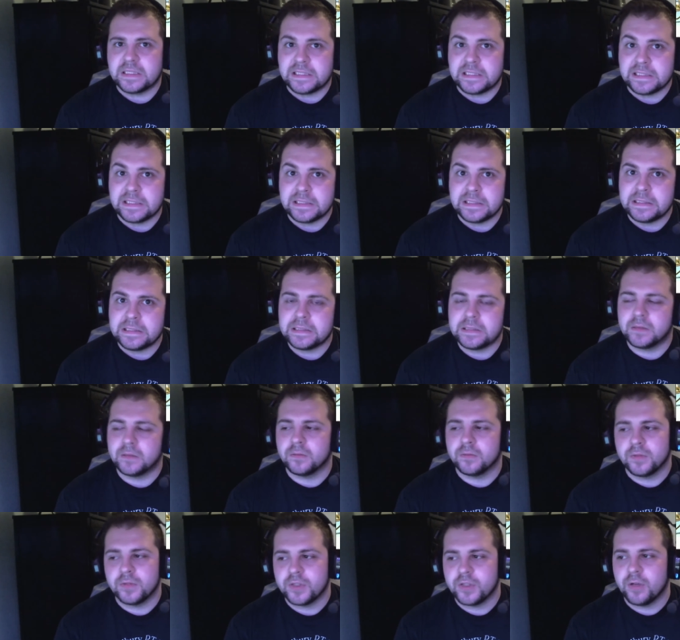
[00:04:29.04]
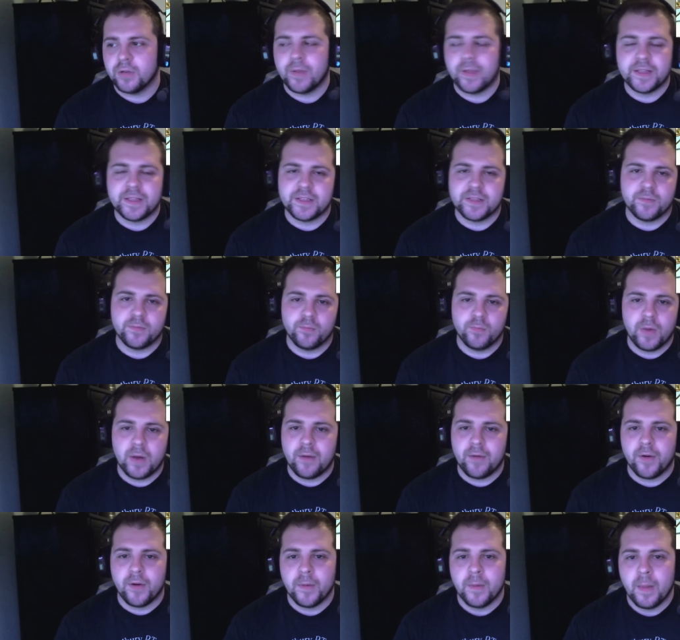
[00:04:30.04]
Uh, so that's
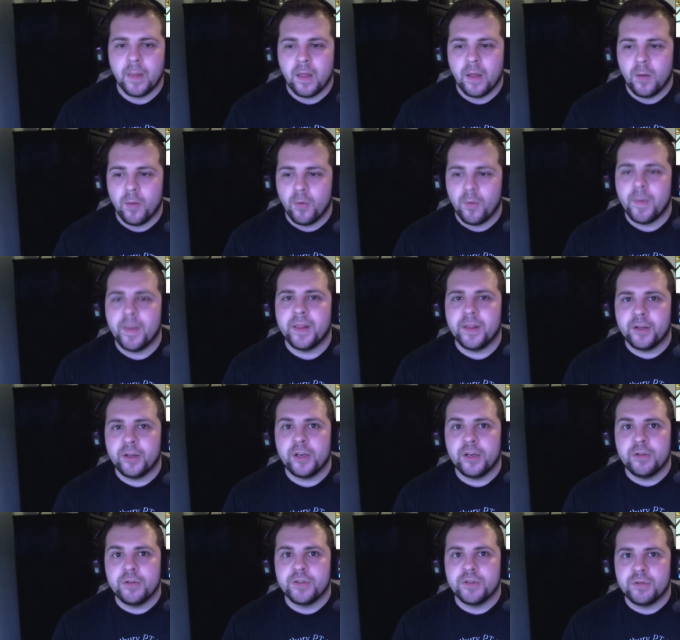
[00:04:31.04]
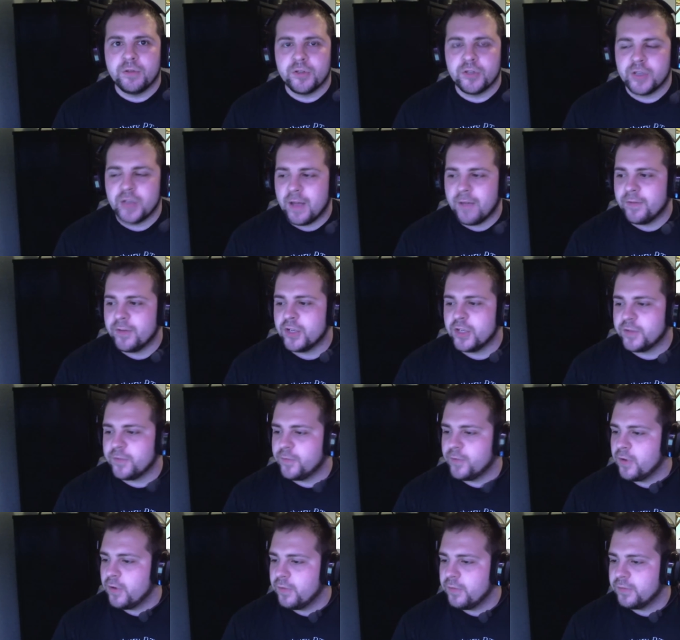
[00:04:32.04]
whatever. We're mainly going to use Unigine Heaven just
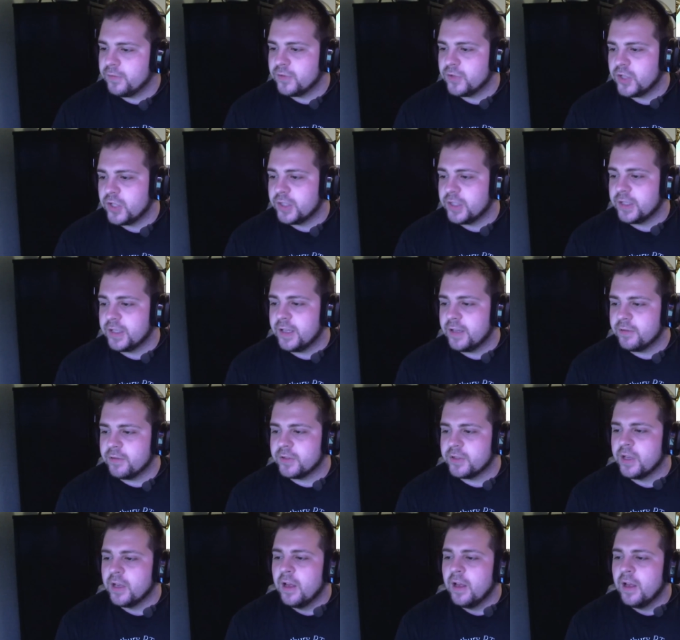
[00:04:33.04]
for shits and giggles.